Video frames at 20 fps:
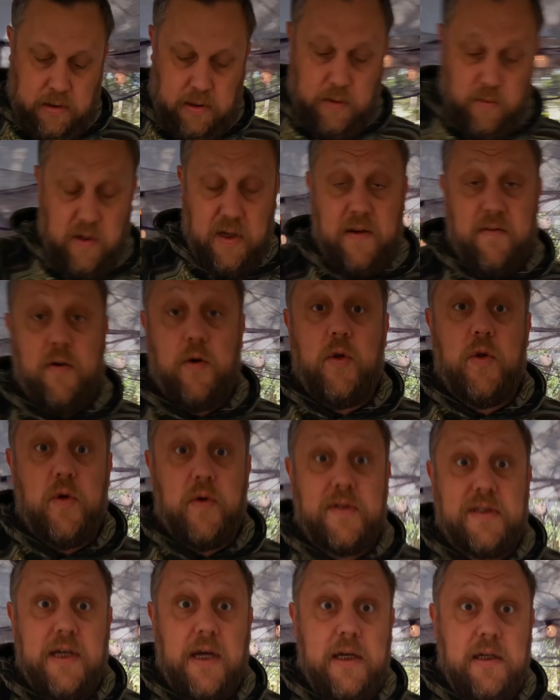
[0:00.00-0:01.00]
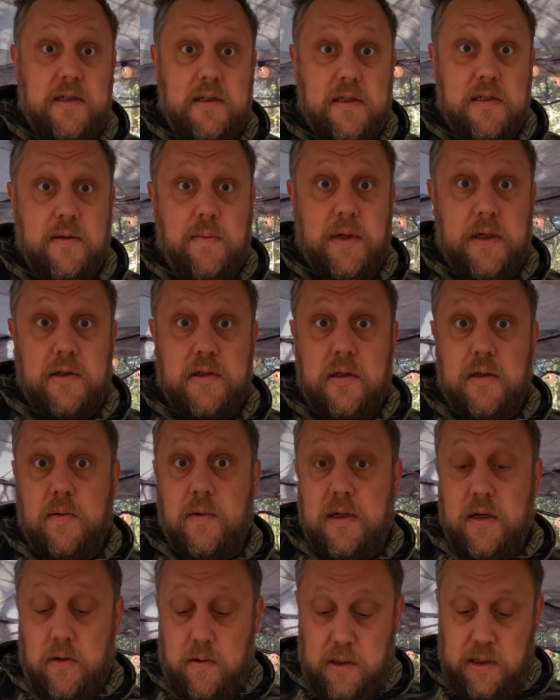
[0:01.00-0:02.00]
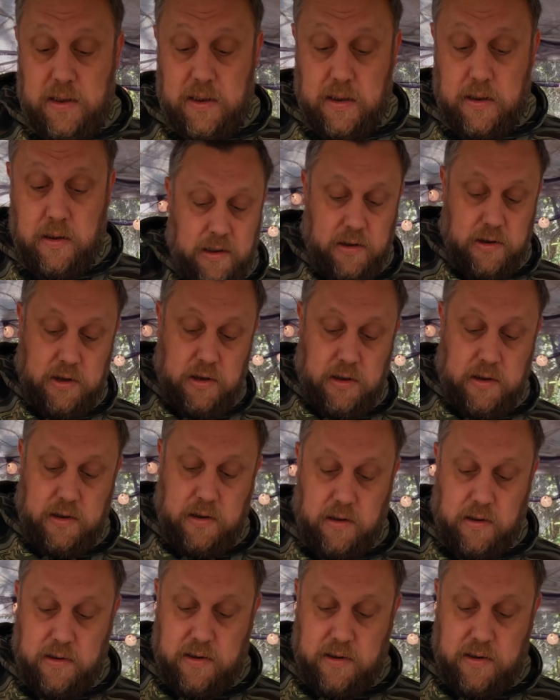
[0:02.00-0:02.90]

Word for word: Then we'll give it a little taste to make sure we don't need to adjust our